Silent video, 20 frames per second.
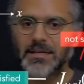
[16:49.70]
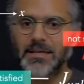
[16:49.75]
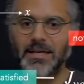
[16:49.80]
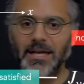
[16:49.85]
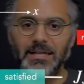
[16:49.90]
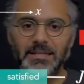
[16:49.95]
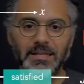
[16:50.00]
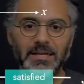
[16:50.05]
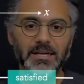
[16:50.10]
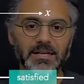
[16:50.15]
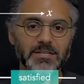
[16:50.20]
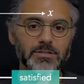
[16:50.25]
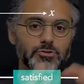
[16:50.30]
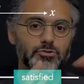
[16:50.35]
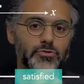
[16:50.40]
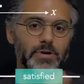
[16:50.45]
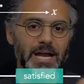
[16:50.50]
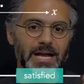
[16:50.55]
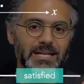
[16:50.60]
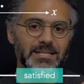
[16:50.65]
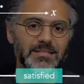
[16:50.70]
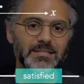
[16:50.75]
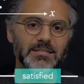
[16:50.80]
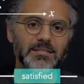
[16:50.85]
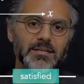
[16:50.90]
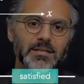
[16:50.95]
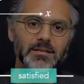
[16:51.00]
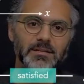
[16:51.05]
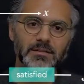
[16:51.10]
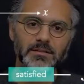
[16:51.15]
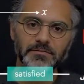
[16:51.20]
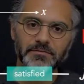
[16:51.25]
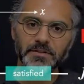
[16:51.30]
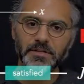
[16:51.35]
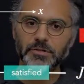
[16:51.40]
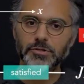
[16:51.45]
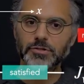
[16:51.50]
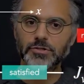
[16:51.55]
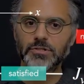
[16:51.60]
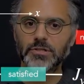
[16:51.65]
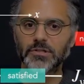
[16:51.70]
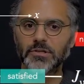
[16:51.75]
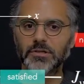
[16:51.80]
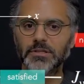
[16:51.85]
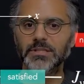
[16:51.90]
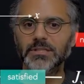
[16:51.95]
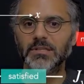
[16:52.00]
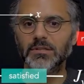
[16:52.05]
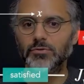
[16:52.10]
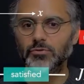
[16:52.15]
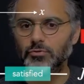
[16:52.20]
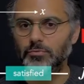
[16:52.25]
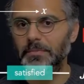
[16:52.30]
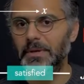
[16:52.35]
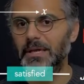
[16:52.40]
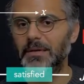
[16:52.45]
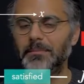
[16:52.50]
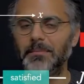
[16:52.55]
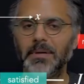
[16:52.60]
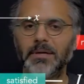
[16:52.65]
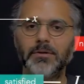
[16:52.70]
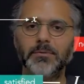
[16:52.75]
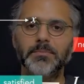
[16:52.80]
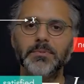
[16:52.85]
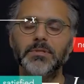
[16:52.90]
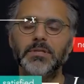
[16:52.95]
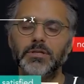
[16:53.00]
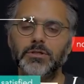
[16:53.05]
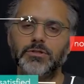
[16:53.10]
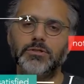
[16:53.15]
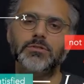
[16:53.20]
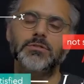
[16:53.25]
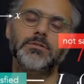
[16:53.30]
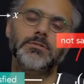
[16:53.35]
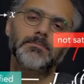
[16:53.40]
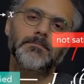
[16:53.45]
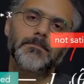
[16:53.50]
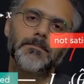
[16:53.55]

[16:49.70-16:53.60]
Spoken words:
and then extracts the features that are needed to make better predictions?